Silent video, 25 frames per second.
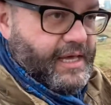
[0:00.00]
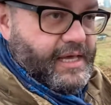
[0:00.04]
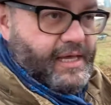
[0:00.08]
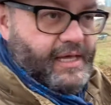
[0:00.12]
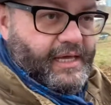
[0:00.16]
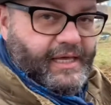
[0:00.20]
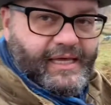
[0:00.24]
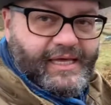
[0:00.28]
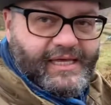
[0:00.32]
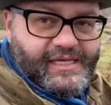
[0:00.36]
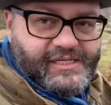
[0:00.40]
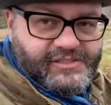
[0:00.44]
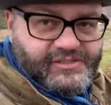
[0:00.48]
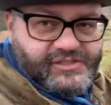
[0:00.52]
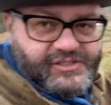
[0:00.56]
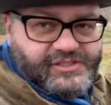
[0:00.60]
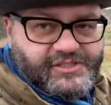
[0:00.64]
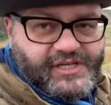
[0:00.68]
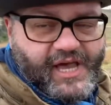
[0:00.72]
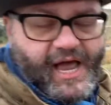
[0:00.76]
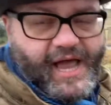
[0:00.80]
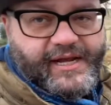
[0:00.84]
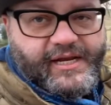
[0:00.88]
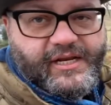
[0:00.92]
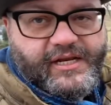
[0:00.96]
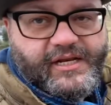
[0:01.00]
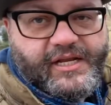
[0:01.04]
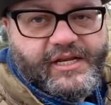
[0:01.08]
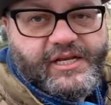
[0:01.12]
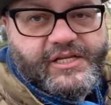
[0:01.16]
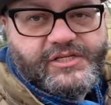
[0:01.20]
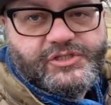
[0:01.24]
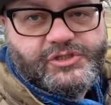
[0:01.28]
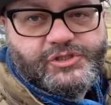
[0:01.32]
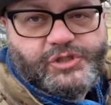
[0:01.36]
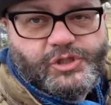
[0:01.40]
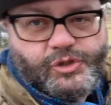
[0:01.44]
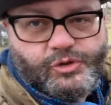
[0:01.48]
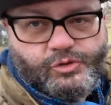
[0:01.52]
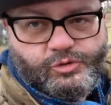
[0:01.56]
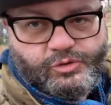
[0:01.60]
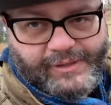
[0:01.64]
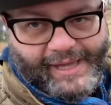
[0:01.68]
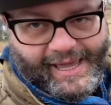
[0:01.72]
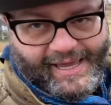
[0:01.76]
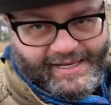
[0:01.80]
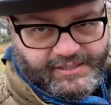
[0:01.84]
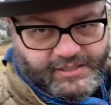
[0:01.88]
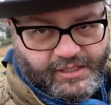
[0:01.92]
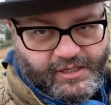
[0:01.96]
He has decided it is too
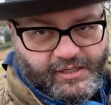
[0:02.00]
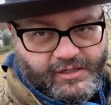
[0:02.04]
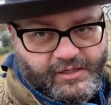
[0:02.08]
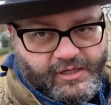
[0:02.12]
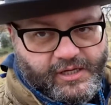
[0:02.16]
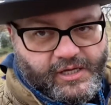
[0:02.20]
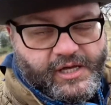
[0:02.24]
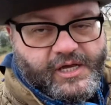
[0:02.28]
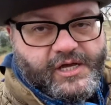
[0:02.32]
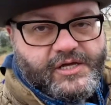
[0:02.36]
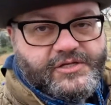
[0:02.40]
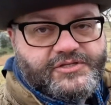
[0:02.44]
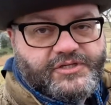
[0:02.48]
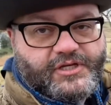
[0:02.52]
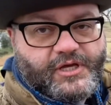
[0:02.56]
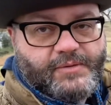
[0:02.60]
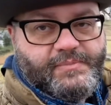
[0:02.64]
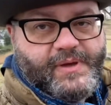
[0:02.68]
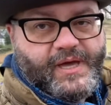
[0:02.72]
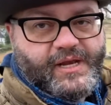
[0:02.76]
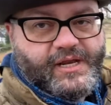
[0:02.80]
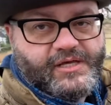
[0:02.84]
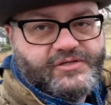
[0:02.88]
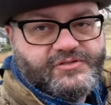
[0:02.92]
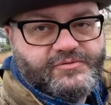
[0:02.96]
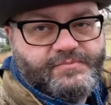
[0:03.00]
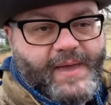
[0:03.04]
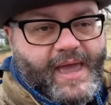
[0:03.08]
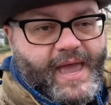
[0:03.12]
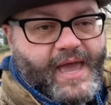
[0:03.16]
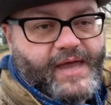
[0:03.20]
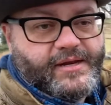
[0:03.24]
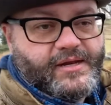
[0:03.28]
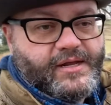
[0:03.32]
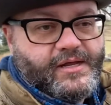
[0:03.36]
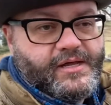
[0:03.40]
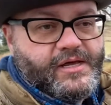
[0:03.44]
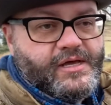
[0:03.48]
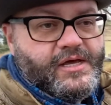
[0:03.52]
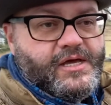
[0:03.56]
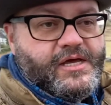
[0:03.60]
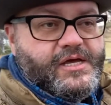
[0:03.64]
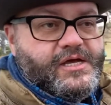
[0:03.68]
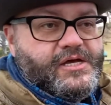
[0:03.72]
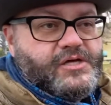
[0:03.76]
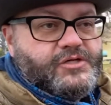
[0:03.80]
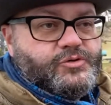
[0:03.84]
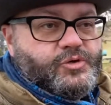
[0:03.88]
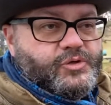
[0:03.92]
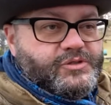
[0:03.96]
late to commit his men
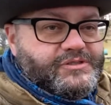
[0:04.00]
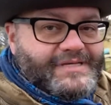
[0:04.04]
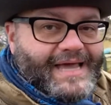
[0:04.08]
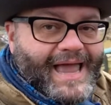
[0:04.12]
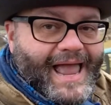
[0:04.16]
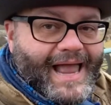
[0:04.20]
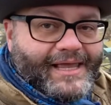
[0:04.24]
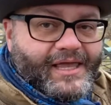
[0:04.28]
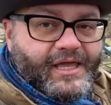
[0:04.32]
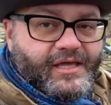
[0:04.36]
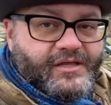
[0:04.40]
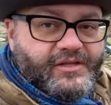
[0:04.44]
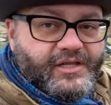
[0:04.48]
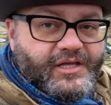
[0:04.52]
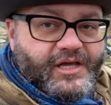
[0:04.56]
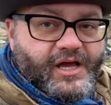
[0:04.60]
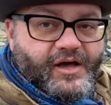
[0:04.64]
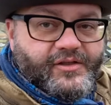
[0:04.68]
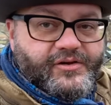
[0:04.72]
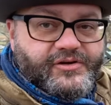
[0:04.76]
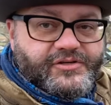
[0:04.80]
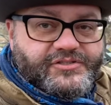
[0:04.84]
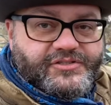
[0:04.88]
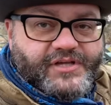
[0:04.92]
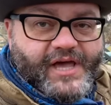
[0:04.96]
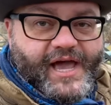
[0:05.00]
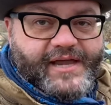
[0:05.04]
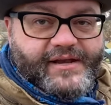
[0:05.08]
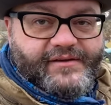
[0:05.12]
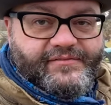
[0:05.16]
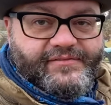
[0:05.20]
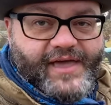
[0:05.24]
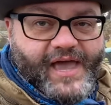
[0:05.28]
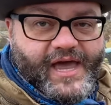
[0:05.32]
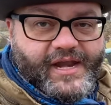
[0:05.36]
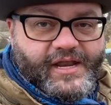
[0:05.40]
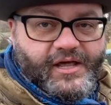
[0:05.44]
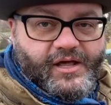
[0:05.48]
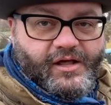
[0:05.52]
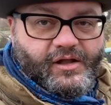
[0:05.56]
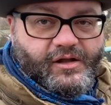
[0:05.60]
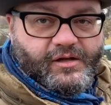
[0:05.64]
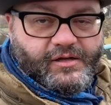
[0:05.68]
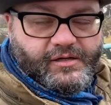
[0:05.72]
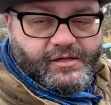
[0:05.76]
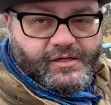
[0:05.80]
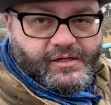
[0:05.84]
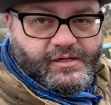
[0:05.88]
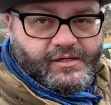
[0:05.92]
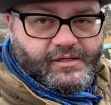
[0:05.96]
to attacking the other side of that hill.
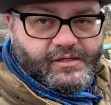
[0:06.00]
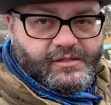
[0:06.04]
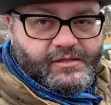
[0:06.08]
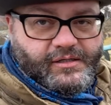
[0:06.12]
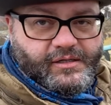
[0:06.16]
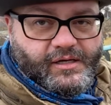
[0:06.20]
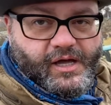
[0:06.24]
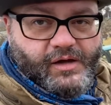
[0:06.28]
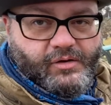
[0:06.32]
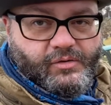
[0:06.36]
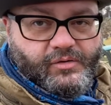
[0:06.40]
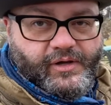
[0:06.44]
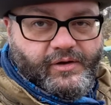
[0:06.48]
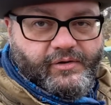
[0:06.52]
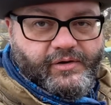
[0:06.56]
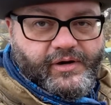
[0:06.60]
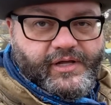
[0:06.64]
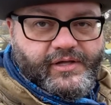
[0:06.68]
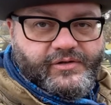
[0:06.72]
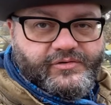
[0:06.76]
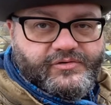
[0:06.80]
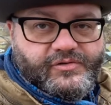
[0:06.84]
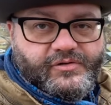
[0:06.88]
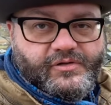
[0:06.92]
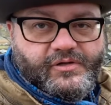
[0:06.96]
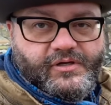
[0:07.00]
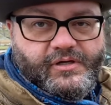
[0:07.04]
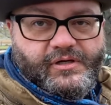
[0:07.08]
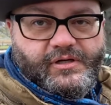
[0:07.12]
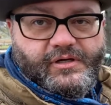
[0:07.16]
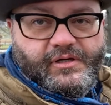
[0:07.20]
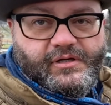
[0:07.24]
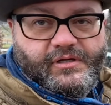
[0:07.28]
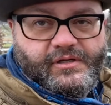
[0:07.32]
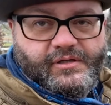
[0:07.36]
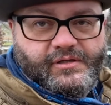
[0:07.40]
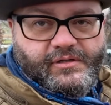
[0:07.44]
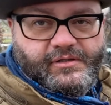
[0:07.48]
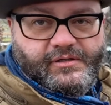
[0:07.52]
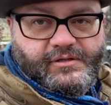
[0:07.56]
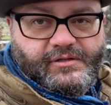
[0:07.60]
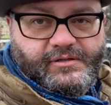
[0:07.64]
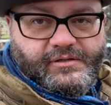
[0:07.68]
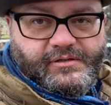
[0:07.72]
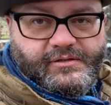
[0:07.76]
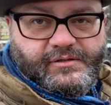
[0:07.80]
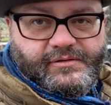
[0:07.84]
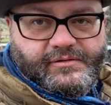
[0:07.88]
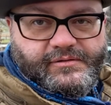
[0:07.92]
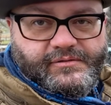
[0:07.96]
Oh, there it is.
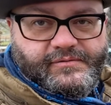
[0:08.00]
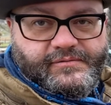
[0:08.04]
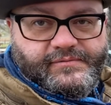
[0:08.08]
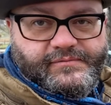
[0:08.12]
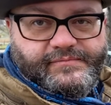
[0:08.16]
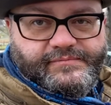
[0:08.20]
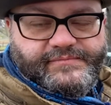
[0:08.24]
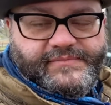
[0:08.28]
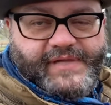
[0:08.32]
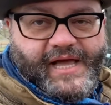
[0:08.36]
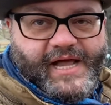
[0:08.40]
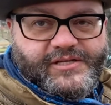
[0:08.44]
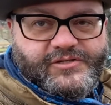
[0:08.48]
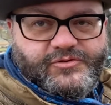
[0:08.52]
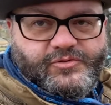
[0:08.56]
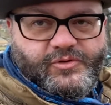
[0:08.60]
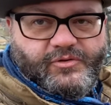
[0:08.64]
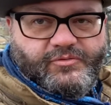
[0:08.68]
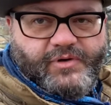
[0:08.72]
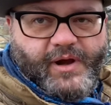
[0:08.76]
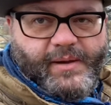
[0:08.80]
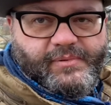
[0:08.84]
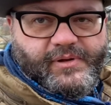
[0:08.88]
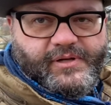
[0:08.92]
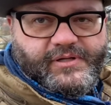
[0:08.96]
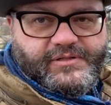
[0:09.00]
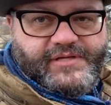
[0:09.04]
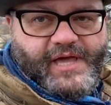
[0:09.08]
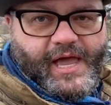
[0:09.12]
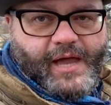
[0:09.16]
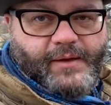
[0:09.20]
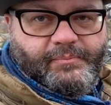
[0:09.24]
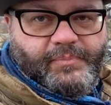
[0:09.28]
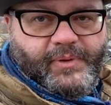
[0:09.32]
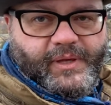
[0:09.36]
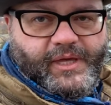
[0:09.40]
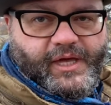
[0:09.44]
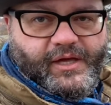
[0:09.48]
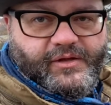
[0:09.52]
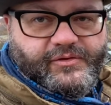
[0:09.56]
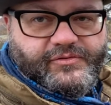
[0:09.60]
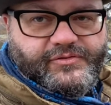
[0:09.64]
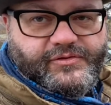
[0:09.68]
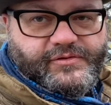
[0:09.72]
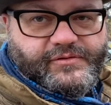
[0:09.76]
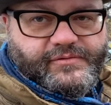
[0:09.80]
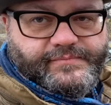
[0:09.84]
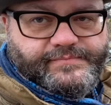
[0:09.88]
That's where the rebel attack begins.